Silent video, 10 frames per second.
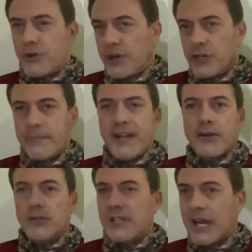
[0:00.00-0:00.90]
burning your
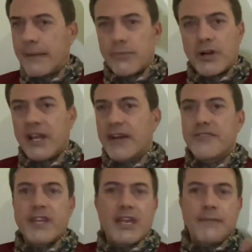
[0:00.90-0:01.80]
medical time, burning
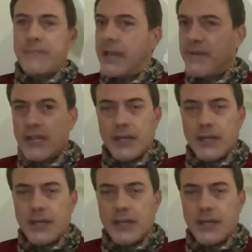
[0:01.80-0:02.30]
everything, and maybe